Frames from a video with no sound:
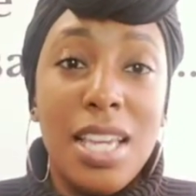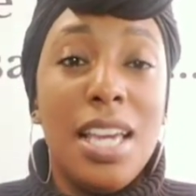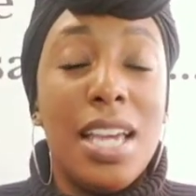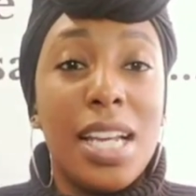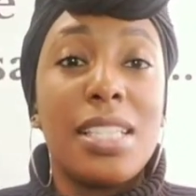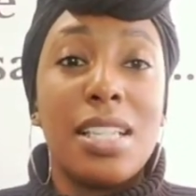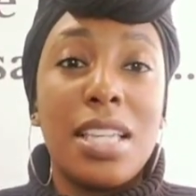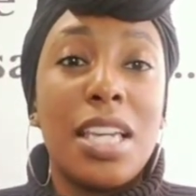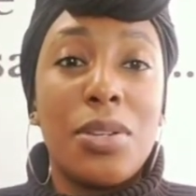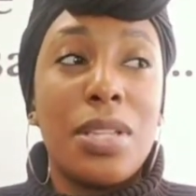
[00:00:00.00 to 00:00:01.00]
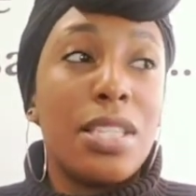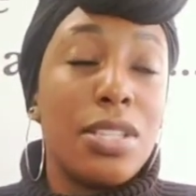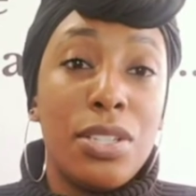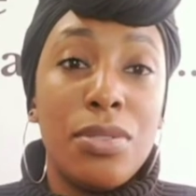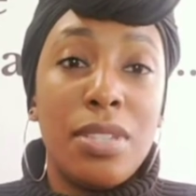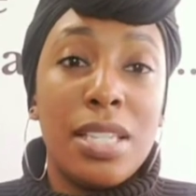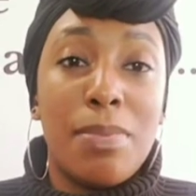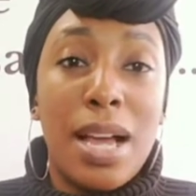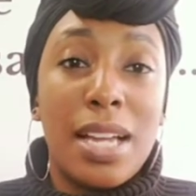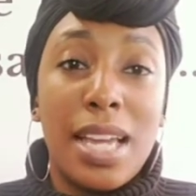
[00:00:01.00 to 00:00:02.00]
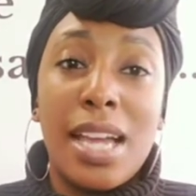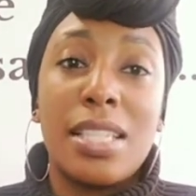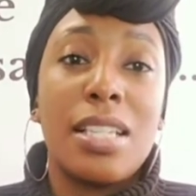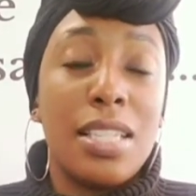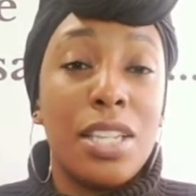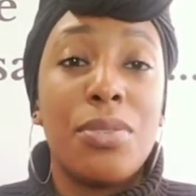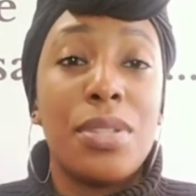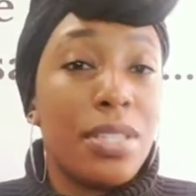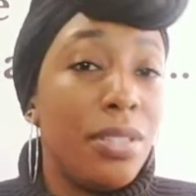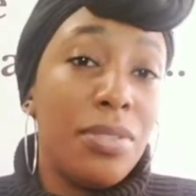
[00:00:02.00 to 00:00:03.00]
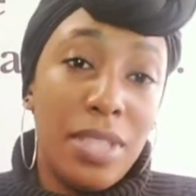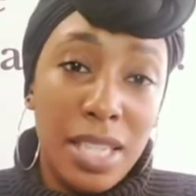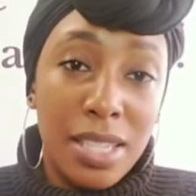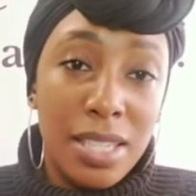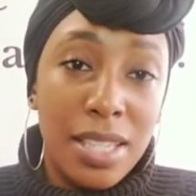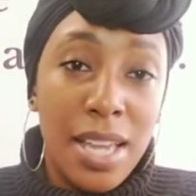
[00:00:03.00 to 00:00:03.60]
And that's continuing to do this podcast, continuing to do this.